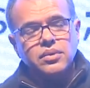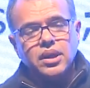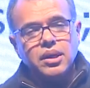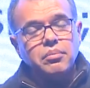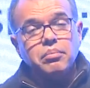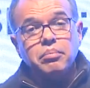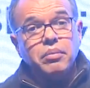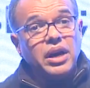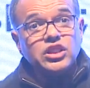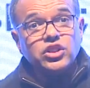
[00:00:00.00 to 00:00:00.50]

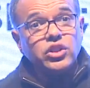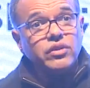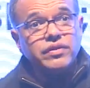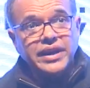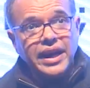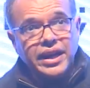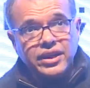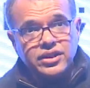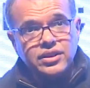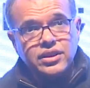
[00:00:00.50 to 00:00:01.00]
much of
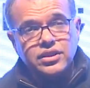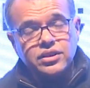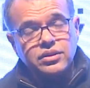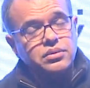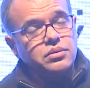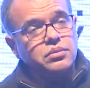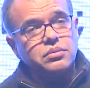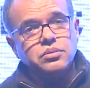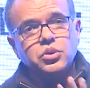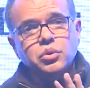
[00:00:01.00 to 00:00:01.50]
taxes.
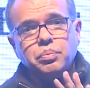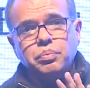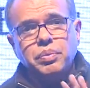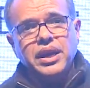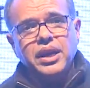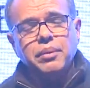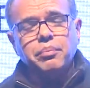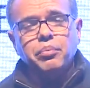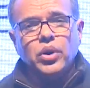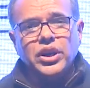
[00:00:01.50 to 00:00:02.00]
You
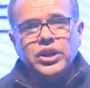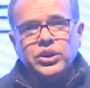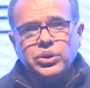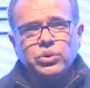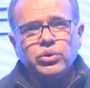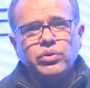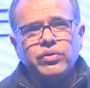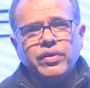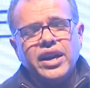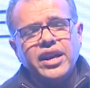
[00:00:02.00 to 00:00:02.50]
pay
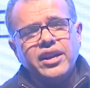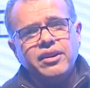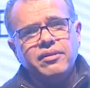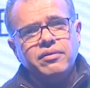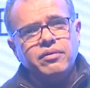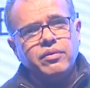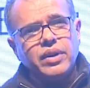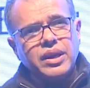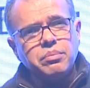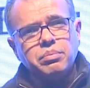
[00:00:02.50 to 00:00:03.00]

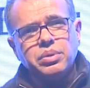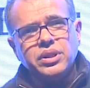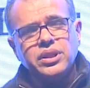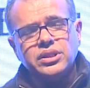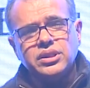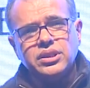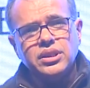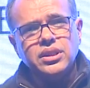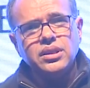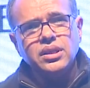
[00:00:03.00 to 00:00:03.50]
0.25,
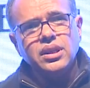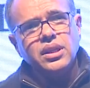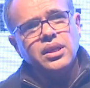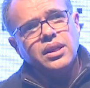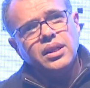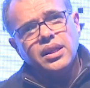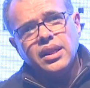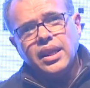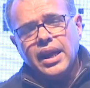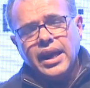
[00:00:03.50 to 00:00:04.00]
1%,
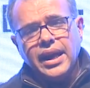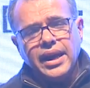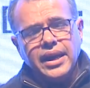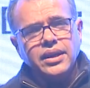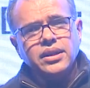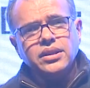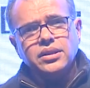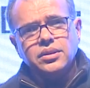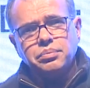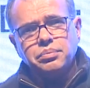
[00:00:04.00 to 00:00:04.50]
and